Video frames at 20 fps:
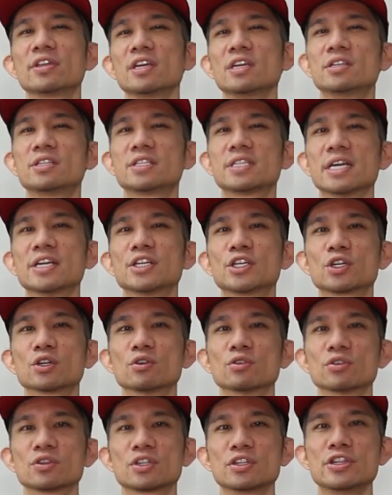the
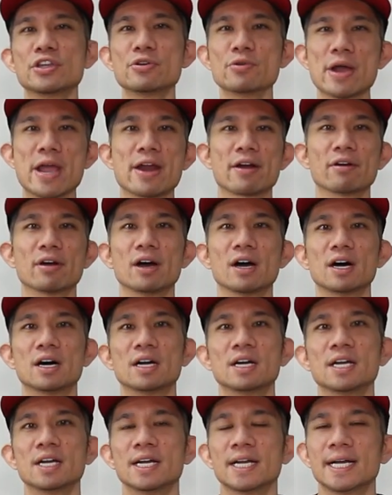Essentials New
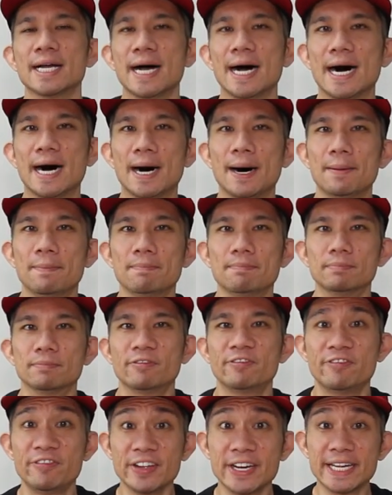Era
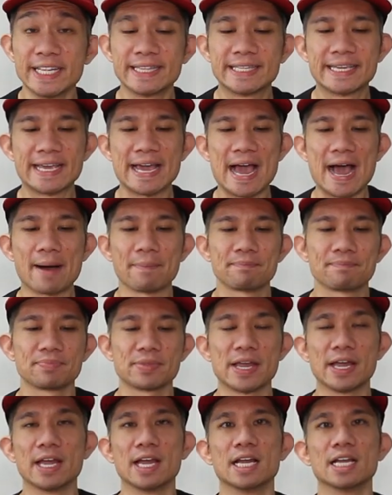fitted cap,
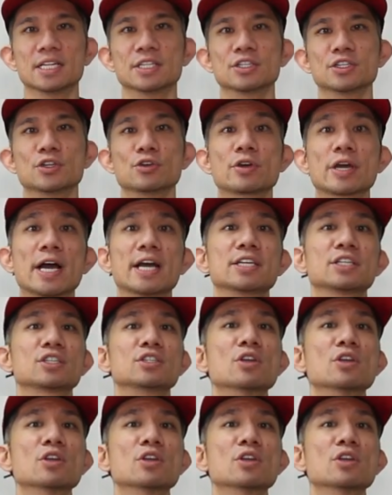and you guys